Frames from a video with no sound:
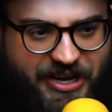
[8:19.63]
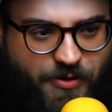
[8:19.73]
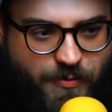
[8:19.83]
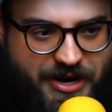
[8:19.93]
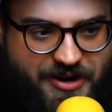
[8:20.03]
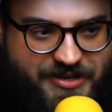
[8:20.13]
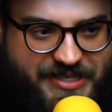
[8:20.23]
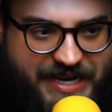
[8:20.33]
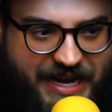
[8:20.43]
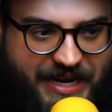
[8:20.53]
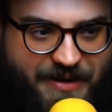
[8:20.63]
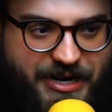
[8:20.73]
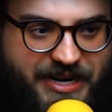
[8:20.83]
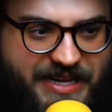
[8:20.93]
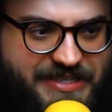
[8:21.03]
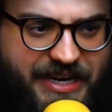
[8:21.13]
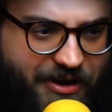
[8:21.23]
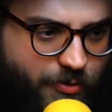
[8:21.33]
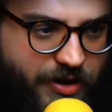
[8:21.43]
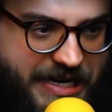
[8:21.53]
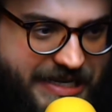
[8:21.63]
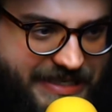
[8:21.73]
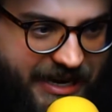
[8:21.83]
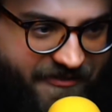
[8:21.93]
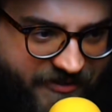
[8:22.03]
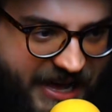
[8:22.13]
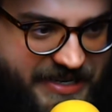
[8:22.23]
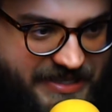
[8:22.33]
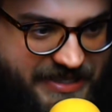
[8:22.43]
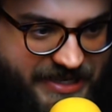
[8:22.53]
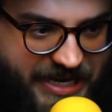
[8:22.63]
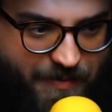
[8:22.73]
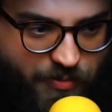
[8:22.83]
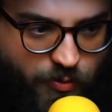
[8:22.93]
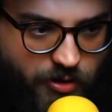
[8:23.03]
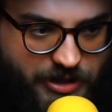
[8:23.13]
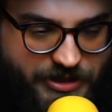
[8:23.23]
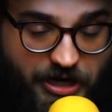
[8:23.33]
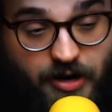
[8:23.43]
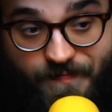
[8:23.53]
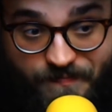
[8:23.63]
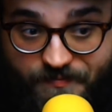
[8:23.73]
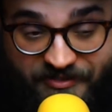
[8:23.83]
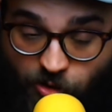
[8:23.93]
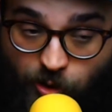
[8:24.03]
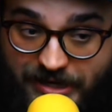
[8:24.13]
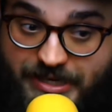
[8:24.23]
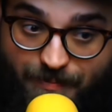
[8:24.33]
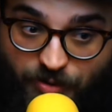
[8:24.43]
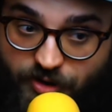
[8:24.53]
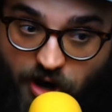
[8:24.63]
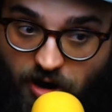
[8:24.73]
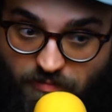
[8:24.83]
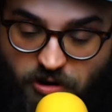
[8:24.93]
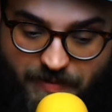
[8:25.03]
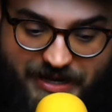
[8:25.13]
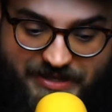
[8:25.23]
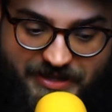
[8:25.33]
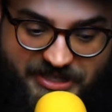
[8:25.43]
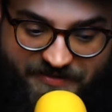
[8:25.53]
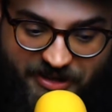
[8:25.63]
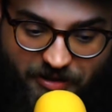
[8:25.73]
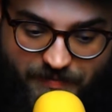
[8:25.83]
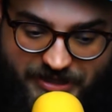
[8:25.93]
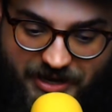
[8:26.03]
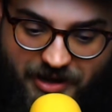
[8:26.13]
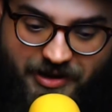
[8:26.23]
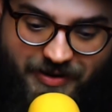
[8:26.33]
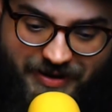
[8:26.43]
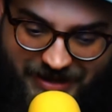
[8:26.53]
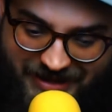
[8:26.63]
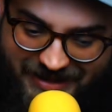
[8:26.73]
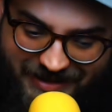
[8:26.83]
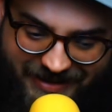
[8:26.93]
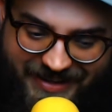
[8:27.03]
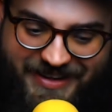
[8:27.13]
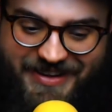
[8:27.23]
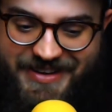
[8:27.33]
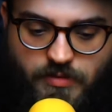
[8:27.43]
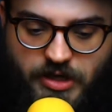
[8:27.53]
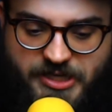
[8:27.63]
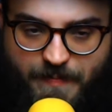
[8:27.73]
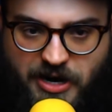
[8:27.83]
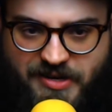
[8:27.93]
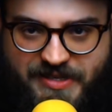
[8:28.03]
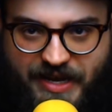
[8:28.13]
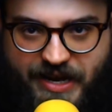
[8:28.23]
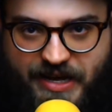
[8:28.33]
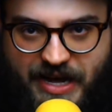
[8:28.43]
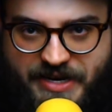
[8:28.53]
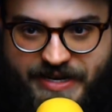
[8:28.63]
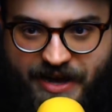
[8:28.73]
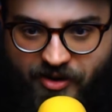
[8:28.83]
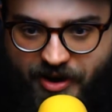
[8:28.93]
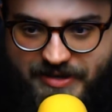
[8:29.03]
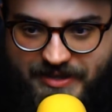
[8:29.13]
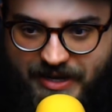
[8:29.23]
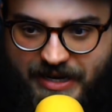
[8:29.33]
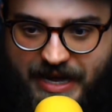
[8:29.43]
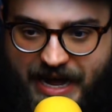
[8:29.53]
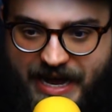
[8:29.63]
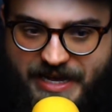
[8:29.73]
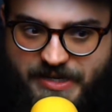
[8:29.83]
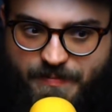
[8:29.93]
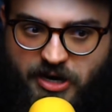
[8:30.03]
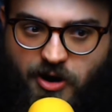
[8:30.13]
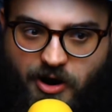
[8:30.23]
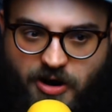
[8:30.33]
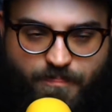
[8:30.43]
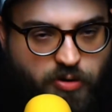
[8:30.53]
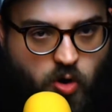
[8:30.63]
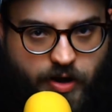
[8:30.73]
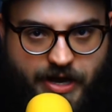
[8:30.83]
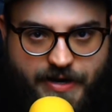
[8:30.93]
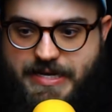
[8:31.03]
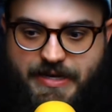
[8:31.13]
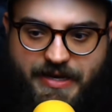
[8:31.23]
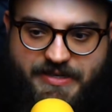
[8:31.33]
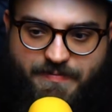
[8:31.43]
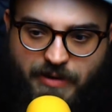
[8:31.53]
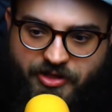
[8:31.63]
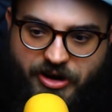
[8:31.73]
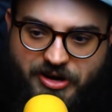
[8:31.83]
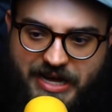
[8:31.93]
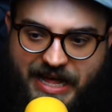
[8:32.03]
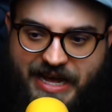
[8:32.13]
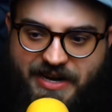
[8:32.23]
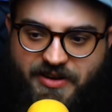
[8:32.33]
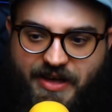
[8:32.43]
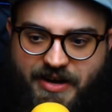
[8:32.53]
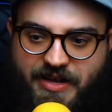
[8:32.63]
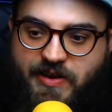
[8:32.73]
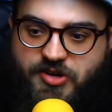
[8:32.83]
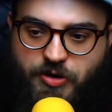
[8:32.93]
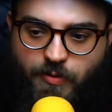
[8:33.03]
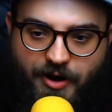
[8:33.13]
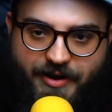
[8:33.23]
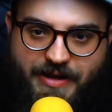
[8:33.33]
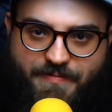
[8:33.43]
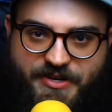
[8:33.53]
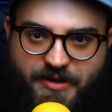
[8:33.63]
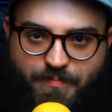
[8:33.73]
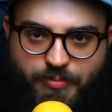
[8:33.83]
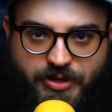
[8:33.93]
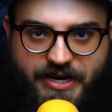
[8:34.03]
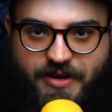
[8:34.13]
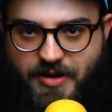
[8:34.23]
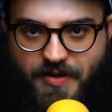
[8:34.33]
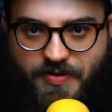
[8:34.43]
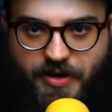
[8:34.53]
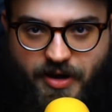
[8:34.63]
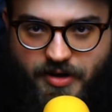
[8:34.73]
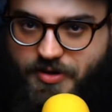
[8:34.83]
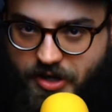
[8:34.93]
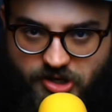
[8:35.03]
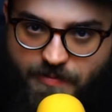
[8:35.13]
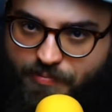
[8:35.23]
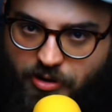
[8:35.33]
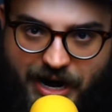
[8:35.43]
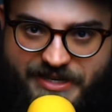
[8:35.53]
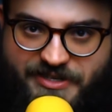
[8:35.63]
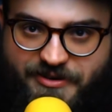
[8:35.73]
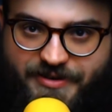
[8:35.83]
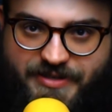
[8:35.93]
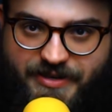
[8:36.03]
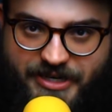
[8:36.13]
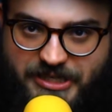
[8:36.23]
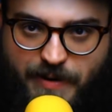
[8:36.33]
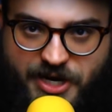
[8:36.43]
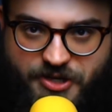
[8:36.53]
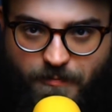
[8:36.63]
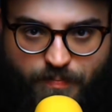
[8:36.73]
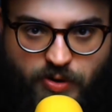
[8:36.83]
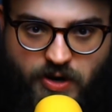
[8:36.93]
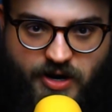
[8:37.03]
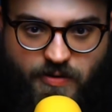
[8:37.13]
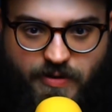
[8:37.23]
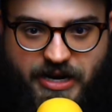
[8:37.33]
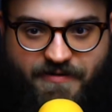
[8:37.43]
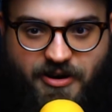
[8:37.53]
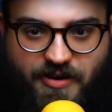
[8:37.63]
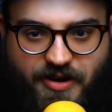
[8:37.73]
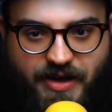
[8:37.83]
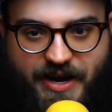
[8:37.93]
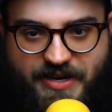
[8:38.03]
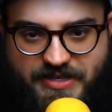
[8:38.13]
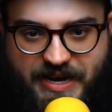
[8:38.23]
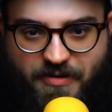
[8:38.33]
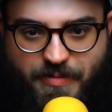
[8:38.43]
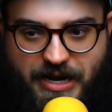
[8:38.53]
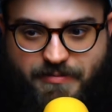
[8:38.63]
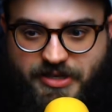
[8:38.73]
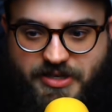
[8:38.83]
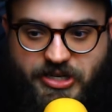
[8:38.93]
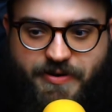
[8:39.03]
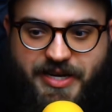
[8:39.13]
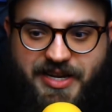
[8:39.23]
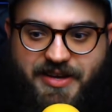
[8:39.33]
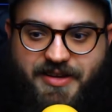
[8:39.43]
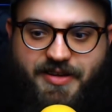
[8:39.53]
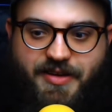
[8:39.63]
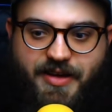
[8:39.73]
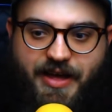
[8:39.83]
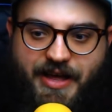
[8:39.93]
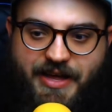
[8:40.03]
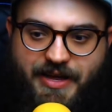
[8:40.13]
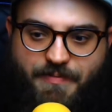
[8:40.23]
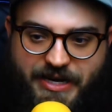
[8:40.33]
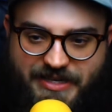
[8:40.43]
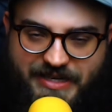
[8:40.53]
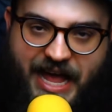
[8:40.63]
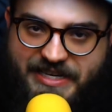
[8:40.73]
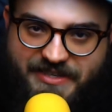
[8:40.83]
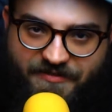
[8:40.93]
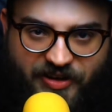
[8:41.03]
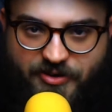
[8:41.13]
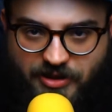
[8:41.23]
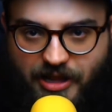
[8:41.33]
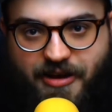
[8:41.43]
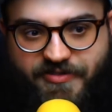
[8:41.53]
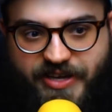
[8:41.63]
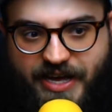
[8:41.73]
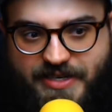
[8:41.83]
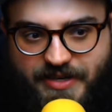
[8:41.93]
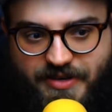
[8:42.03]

weird setting, but it is like a fantasy type world. There, for example, there are mermaids in this film. So Gaspard's like a down on his luck guy. He's been heartbroken. His mother died, and she wanted him to complete the Surprisers like special book or whatever, and he's never been able to do it because he hasn't found love yet.